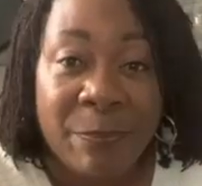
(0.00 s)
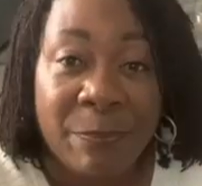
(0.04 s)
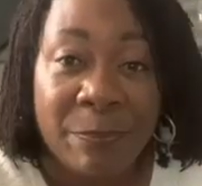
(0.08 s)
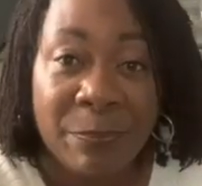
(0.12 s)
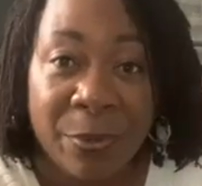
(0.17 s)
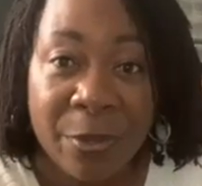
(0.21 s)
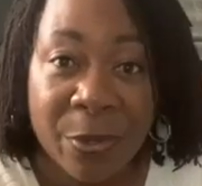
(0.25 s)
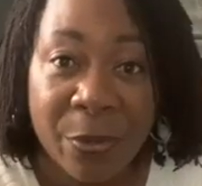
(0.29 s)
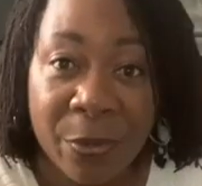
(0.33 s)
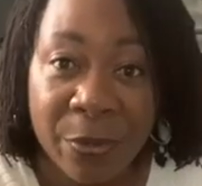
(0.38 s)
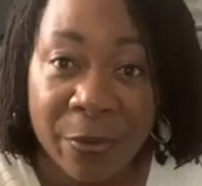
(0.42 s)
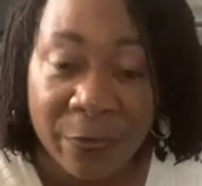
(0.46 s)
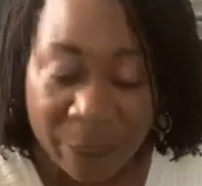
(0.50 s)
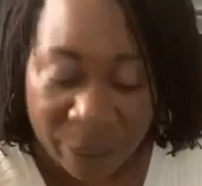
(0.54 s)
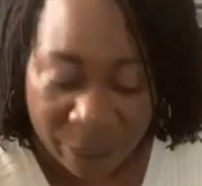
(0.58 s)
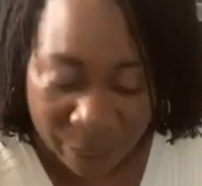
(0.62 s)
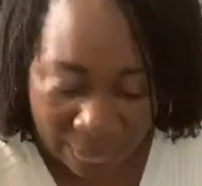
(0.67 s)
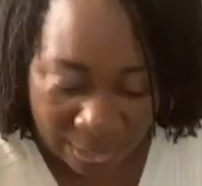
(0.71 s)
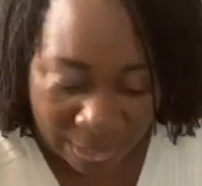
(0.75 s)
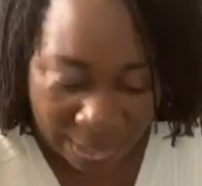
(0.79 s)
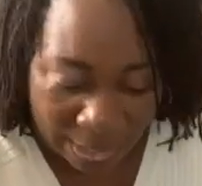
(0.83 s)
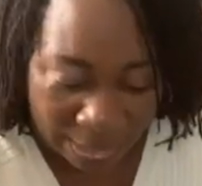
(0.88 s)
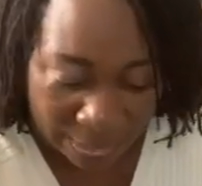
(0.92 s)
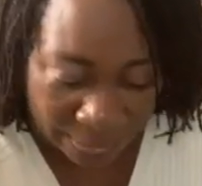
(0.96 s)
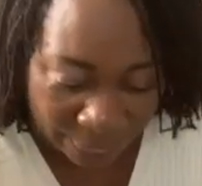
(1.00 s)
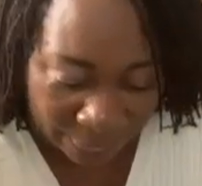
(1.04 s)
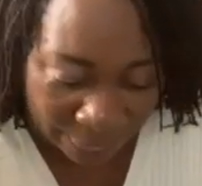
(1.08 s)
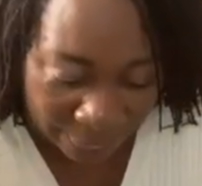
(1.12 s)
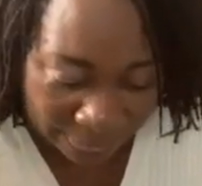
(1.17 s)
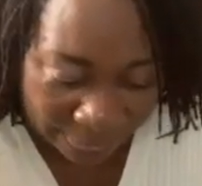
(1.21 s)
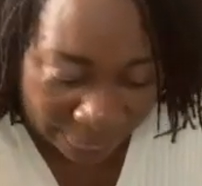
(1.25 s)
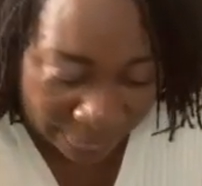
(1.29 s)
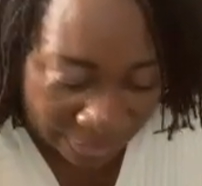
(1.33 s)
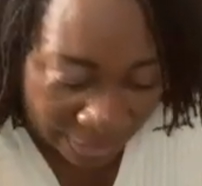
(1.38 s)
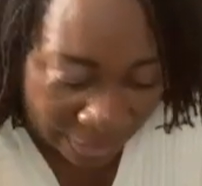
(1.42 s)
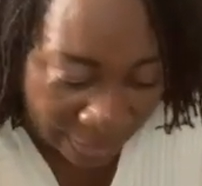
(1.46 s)
beautiful
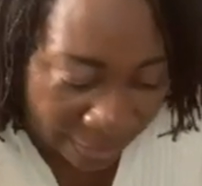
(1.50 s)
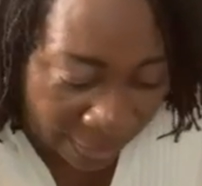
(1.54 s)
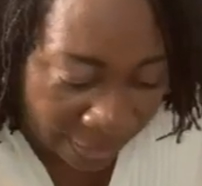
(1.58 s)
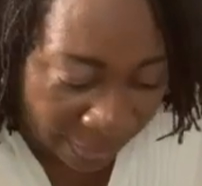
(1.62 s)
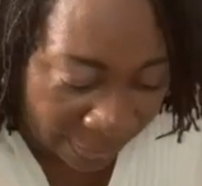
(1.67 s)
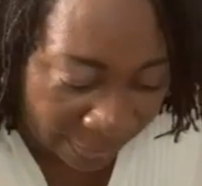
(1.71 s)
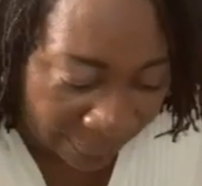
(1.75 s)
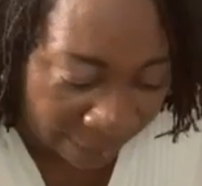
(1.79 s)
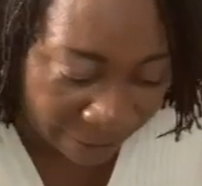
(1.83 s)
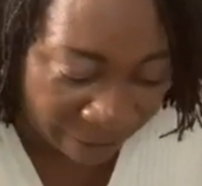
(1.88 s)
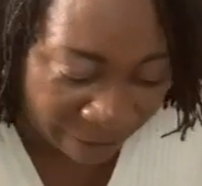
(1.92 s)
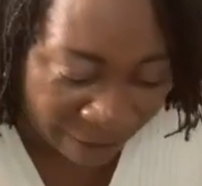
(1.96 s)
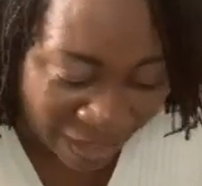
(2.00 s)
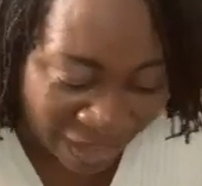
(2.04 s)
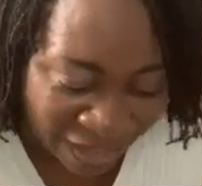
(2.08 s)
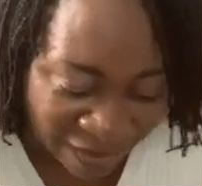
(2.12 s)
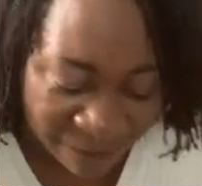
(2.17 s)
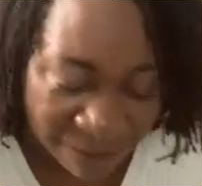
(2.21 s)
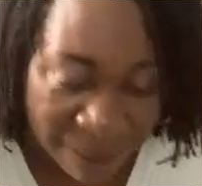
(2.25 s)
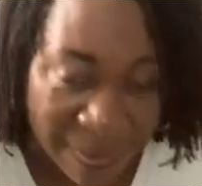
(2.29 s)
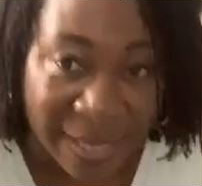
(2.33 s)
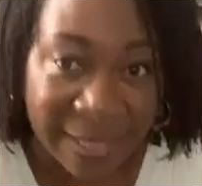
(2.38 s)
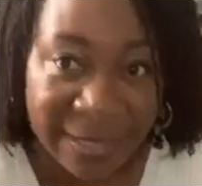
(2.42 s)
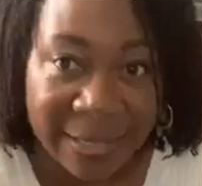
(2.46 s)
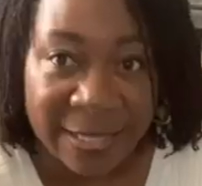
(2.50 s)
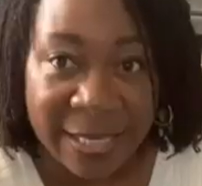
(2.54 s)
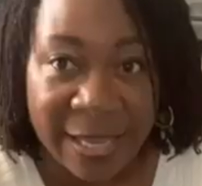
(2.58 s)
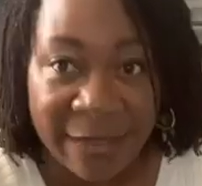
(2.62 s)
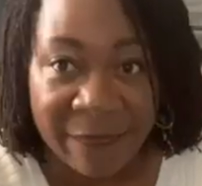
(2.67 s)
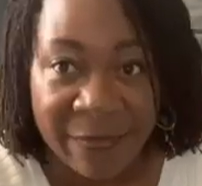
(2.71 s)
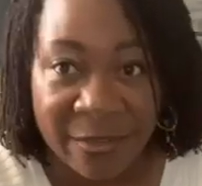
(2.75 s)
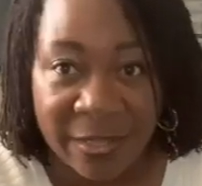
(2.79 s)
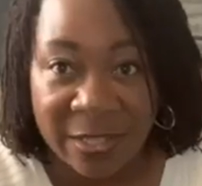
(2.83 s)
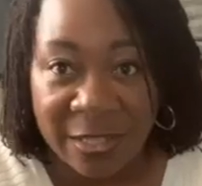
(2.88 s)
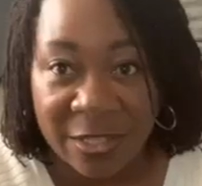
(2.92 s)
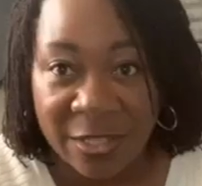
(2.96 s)
colors, 5 by
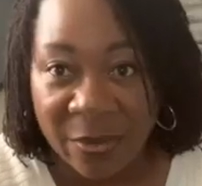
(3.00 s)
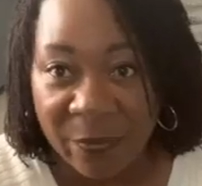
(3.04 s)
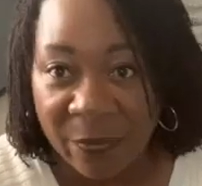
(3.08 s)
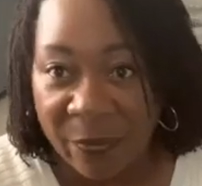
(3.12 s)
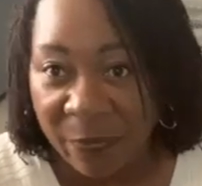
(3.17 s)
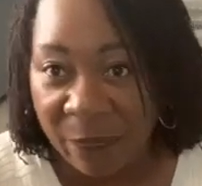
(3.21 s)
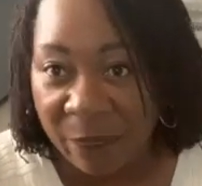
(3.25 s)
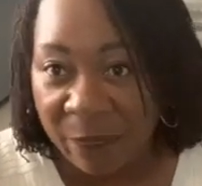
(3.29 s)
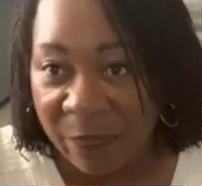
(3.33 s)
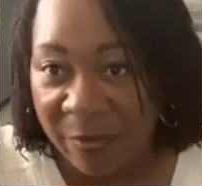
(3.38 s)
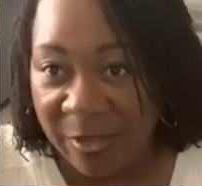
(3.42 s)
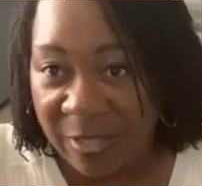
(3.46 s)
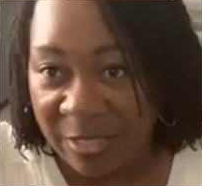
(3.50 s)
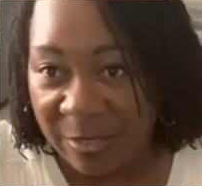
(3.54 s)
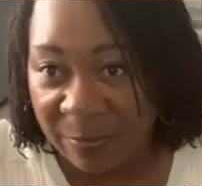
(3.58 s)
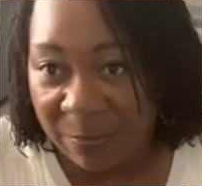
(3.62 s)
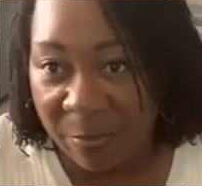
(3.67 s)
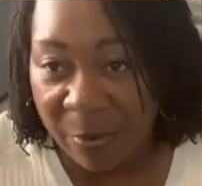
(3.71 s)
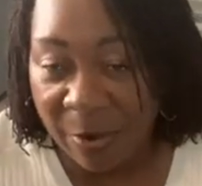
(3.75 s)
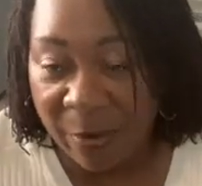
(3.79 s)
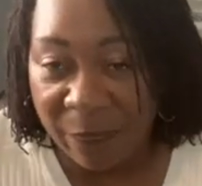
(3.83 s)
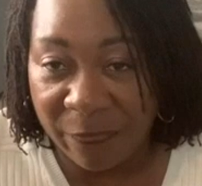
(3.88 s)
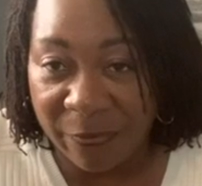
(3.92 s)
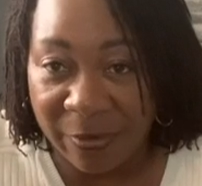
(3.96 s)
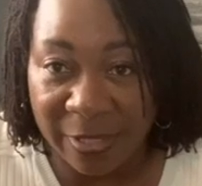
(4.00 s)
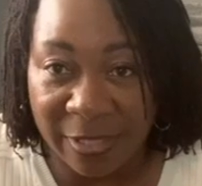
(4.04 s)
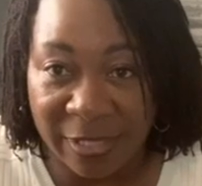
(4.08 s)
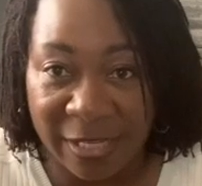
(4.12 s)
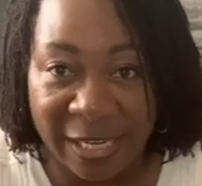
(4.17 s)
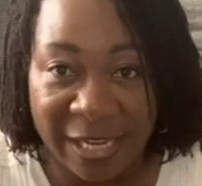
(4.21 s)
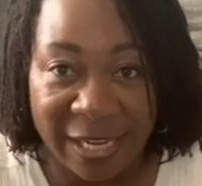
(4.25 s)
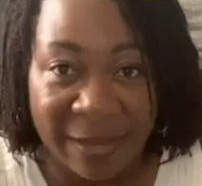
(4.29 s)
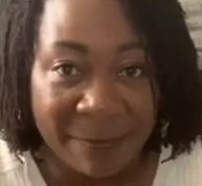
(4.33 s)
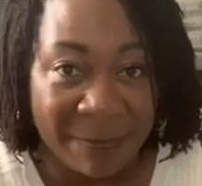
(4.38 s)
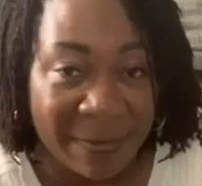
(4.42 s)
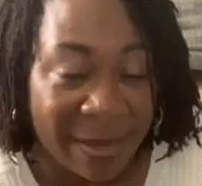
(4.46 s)
7, so it fits
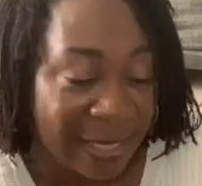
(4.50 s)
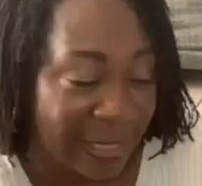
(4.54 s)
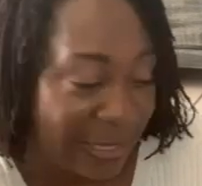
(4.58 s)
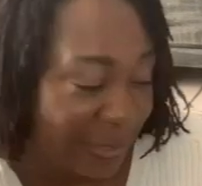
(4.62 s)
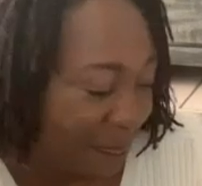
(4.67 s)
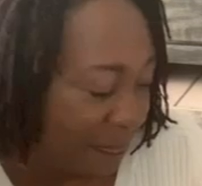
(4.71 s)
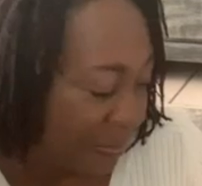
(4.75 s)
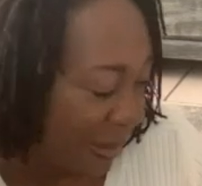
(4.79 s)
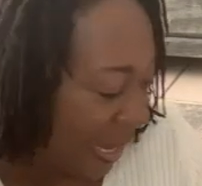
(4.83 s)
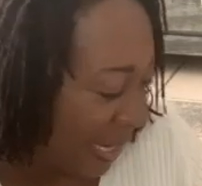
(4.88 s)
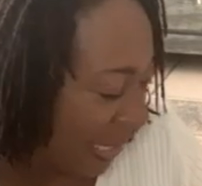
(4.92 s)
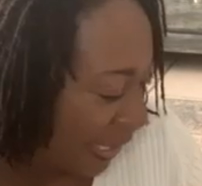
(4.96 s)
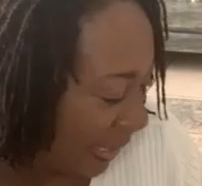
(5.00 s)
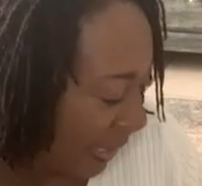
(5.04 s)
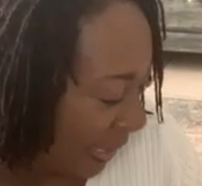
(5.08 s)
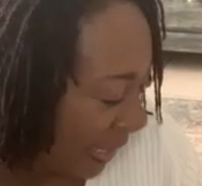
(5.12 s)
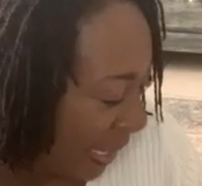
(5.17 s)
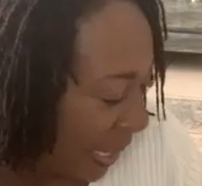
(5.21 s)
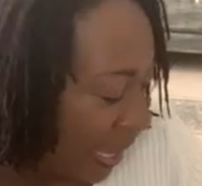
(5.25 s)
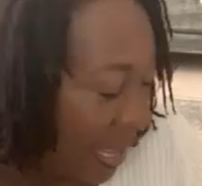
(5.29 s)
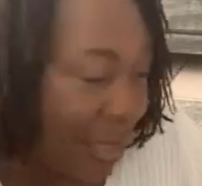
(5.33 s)
perfectly in my space.